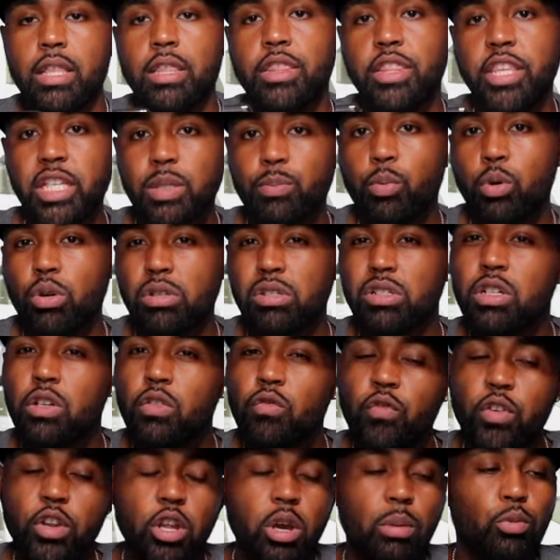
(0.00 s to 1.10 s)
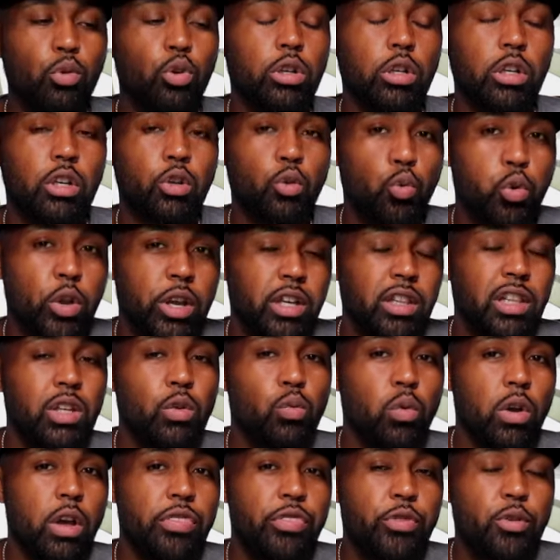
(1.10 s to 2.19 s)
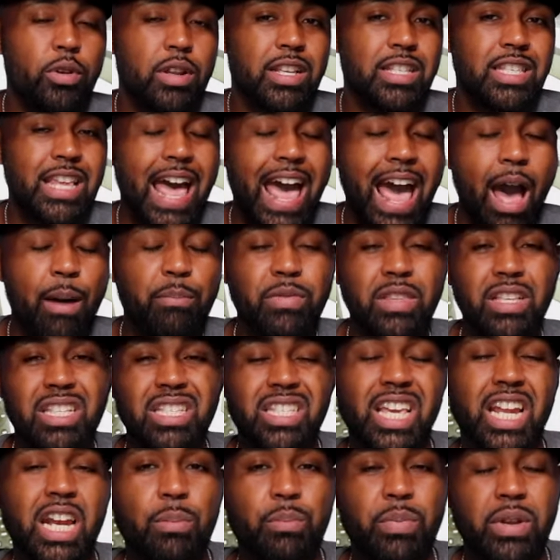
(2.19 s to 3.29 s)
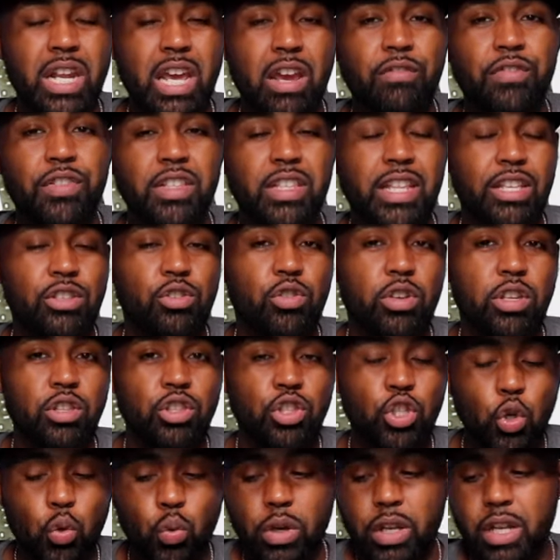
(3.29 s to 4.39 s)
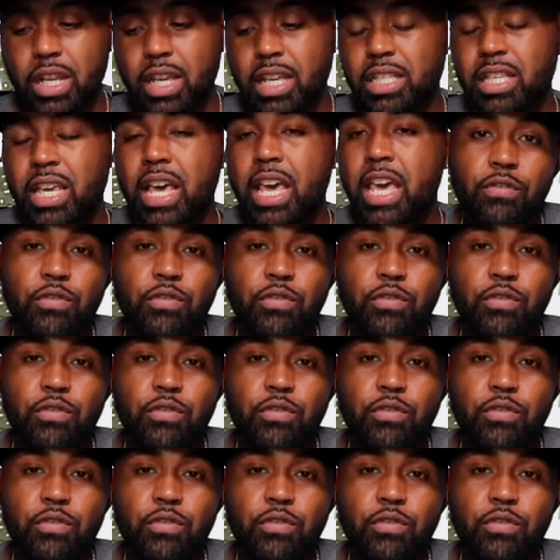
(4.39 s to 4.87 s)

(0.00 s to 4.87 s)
this portion of the video, I'm going to quickly run through this app, the setup and everything that you can do in this.